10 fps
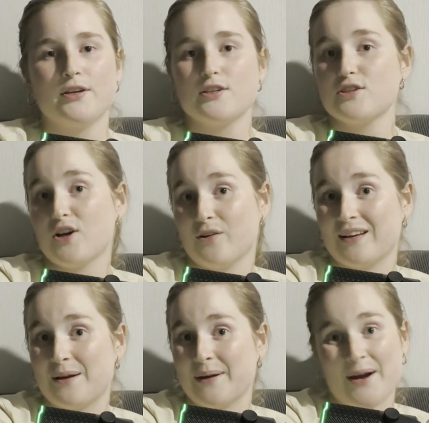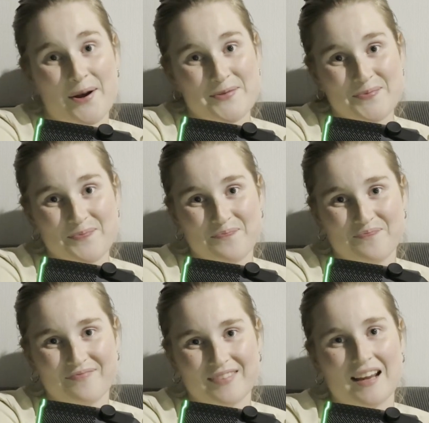So here we go.
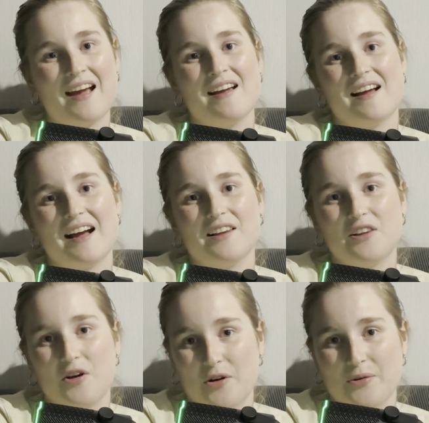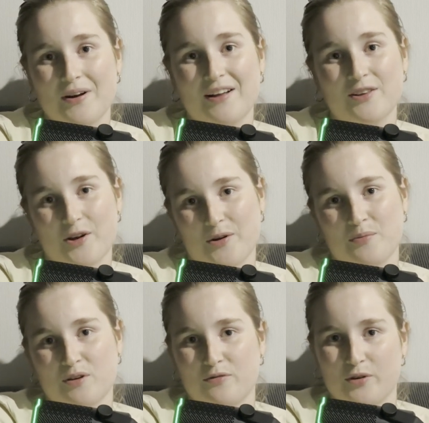Hello,
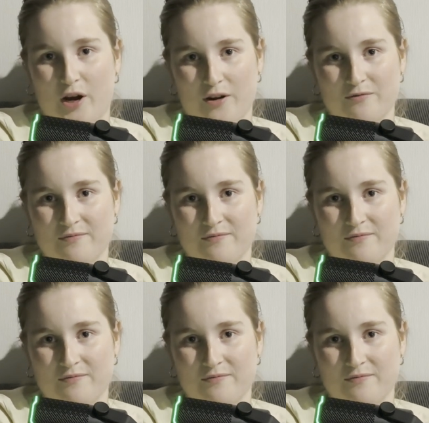beautiful girl.